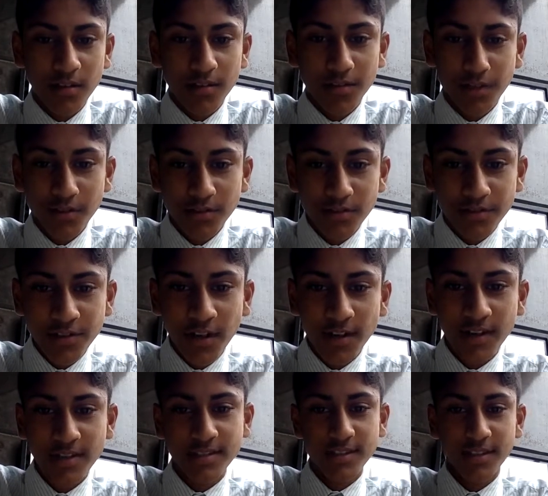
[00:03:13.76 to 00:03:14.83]
Those of
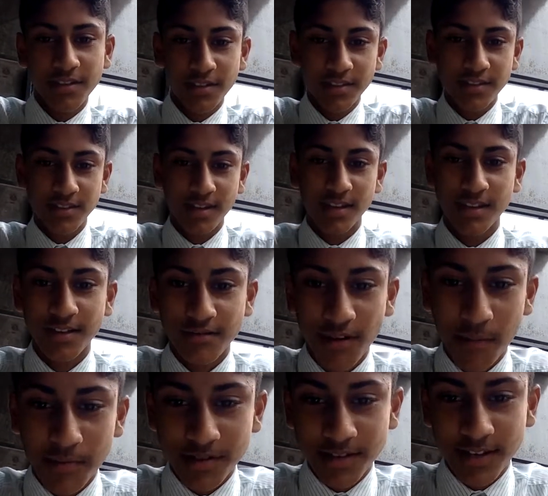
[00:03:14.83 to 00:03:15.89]
Chinese ethnicity
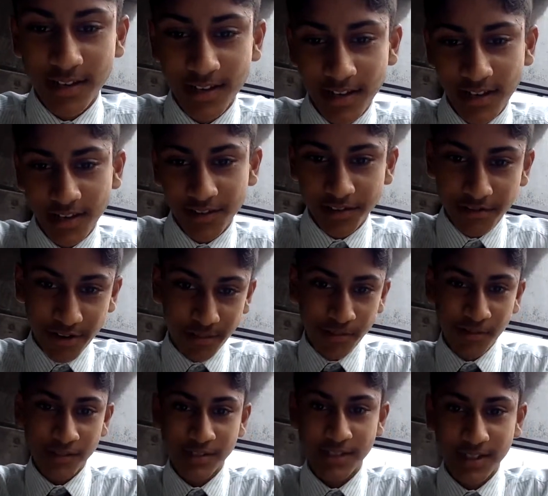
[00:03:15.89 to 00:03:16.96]
represent
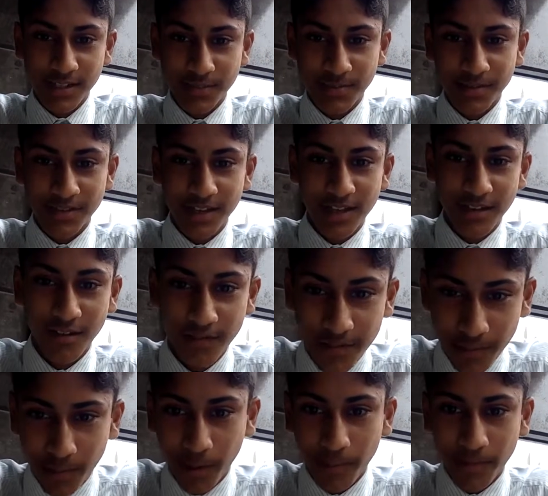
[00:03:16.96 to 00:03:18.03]
3.6% of
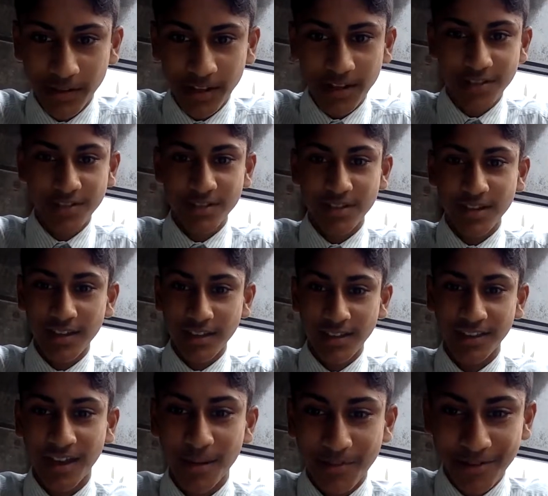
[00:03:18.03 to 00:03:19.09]
the population, and
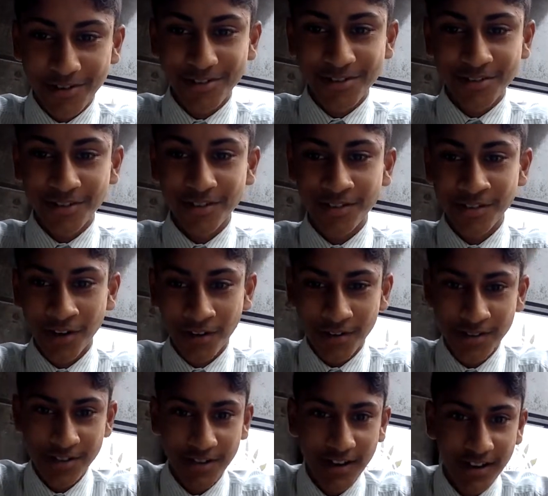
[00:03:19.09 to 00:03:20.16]
the Aboriginal and
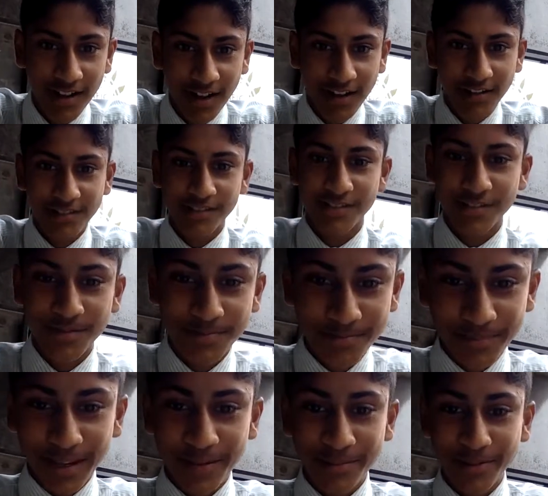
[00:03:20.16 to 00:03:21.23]
Torres Strait Islanders
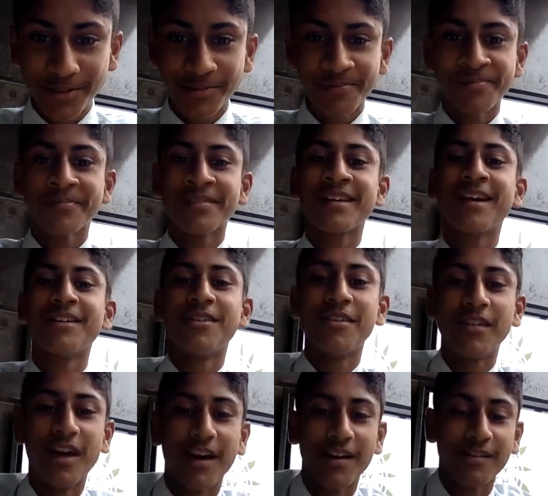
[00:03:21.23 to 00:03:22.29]
people
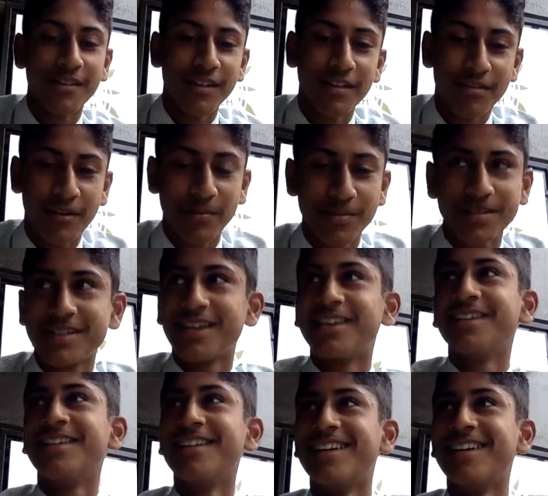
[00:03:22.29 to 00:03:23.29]
are only 3%.